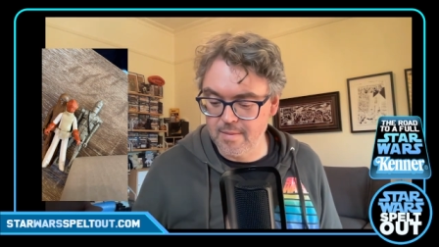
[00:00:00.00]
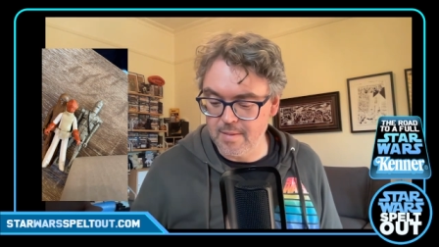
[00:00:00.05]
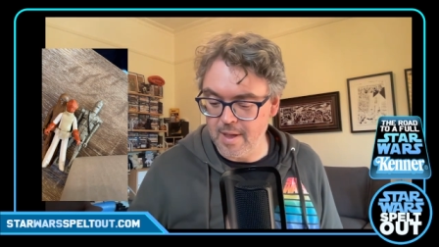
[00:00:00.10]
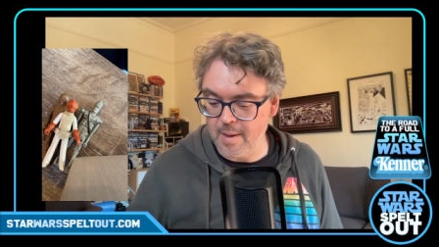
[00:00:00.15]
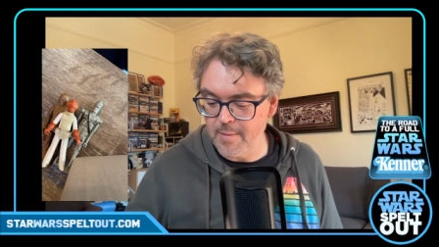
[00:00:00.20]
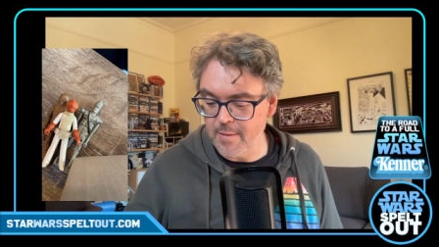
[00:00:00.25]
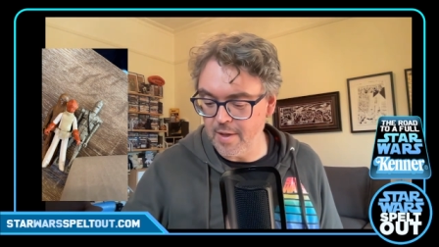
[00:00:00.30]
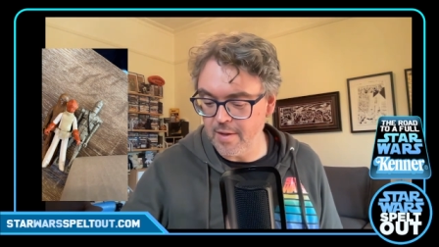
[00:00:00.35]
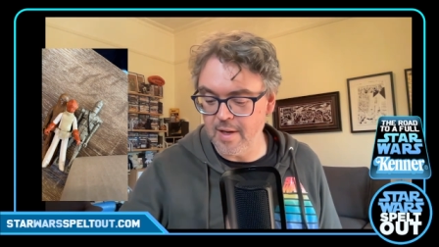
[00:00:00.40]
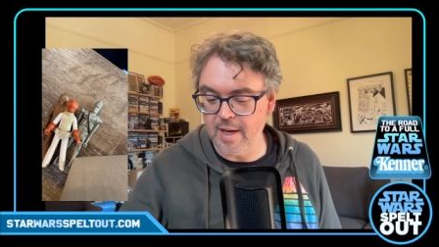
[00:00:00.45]

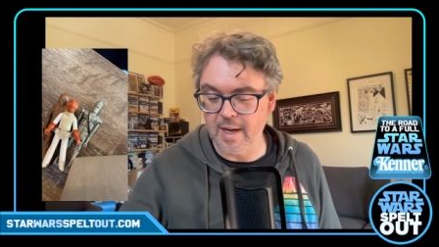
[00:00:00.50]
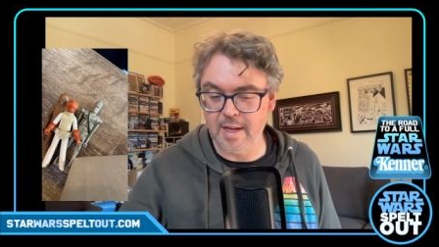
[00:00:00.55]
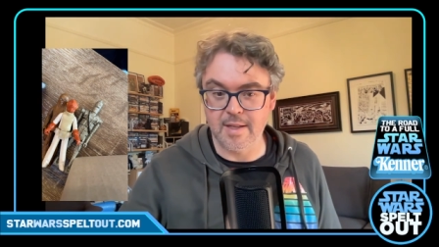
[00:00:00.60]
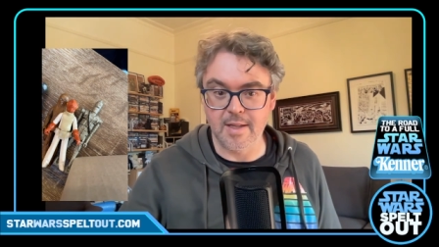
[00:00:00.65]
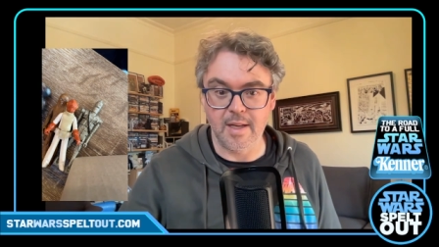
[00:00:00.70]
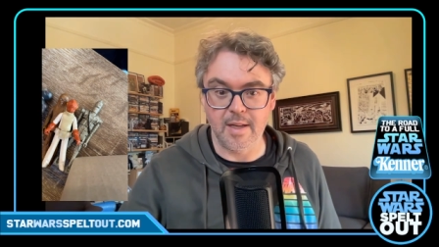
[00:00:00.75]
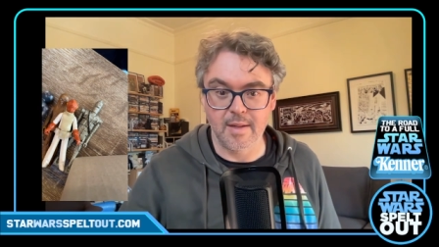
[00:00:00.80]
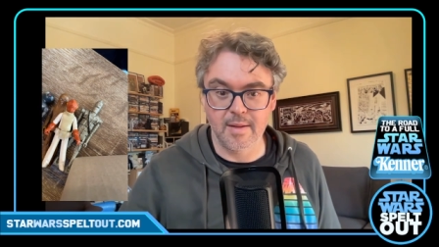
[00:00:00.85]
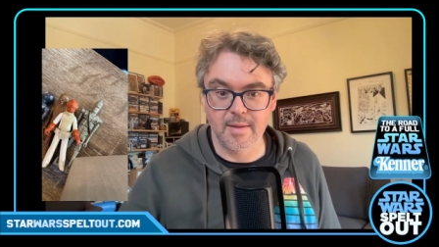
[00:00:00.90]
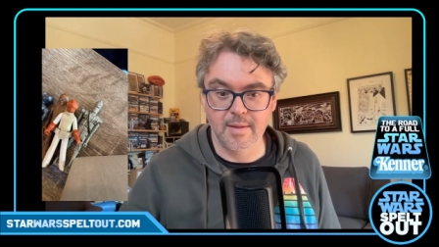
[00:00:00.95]
I'm not
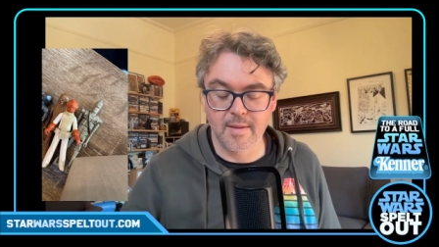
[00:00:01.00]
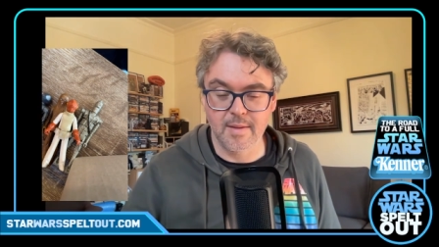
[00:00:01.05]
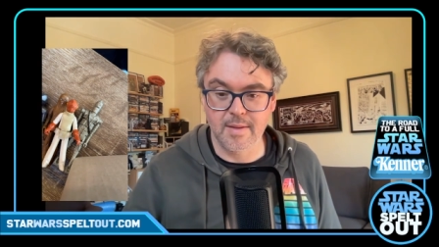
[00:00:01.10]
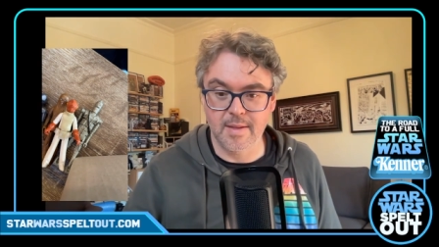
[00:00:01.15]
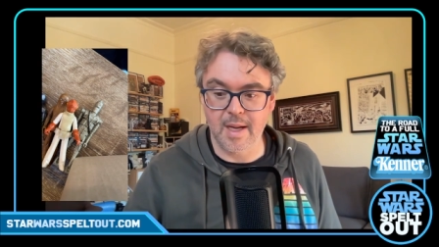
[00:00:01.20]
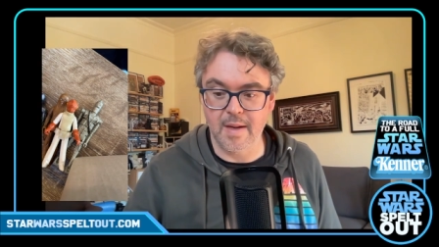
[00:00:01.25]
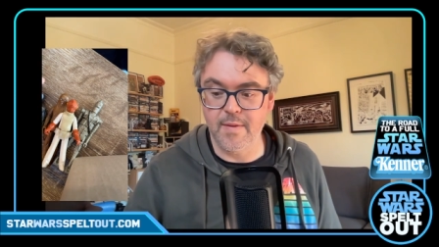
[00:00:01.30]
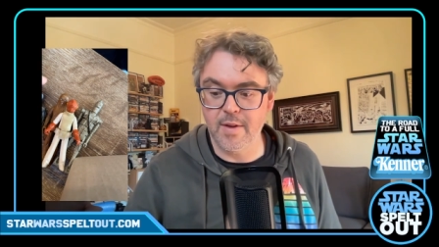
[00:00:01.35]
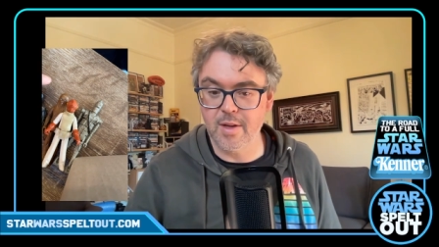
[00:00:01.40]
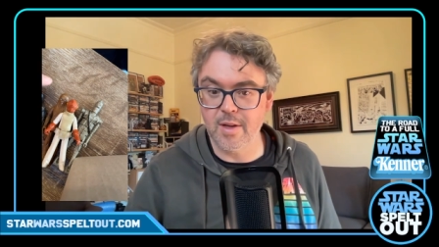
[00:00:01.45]
crazy.
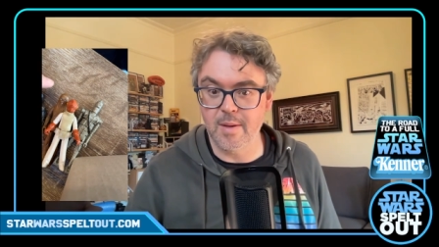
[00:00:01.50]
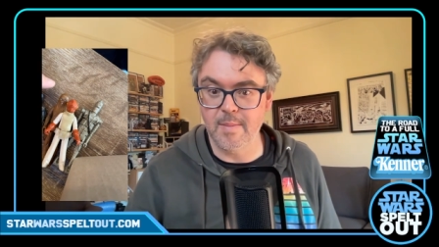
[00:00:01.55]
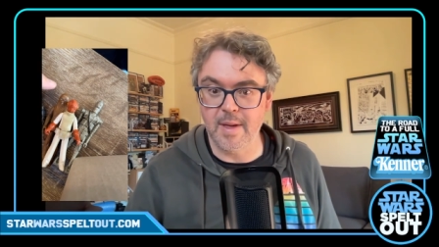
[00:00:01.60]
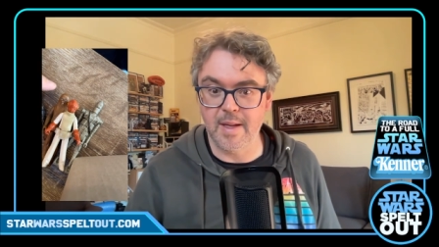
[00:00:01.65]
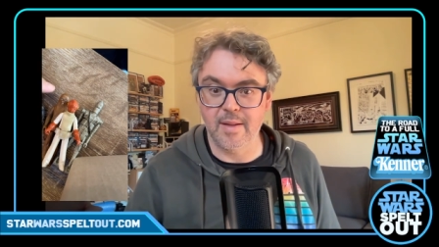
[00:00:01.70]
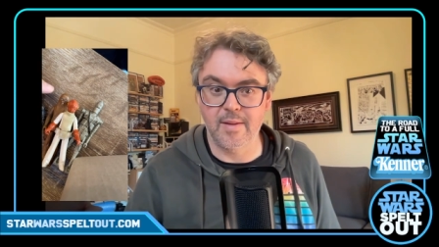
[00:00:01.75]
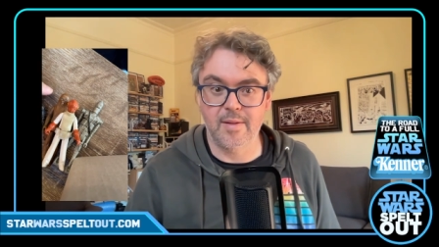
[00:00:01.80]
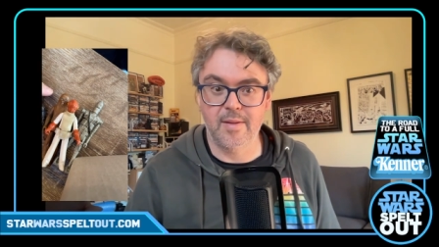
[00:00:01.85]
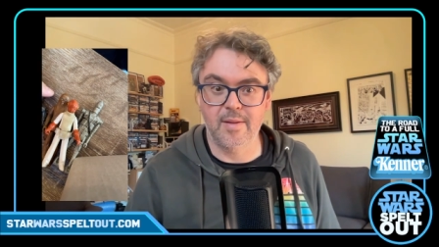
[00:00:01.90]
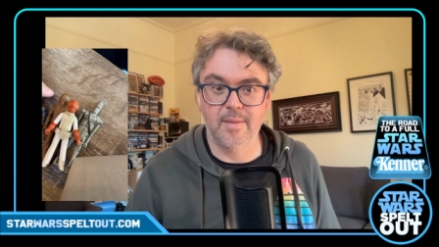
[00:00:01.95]
Save your
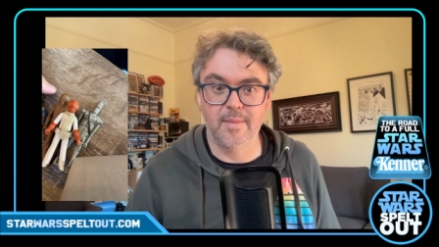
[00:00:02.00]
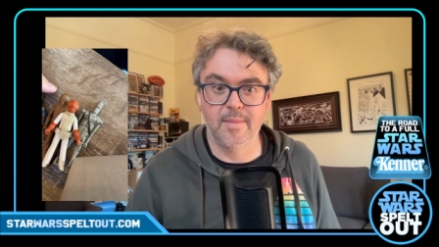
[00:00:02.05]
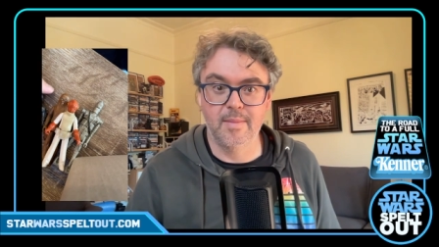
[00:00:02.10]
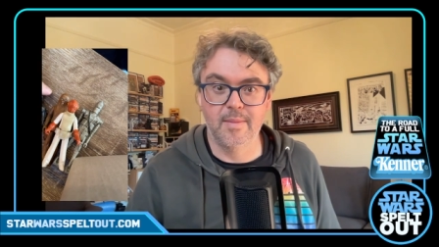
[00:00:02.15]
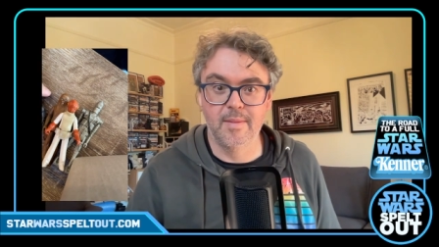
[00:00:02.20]
comments.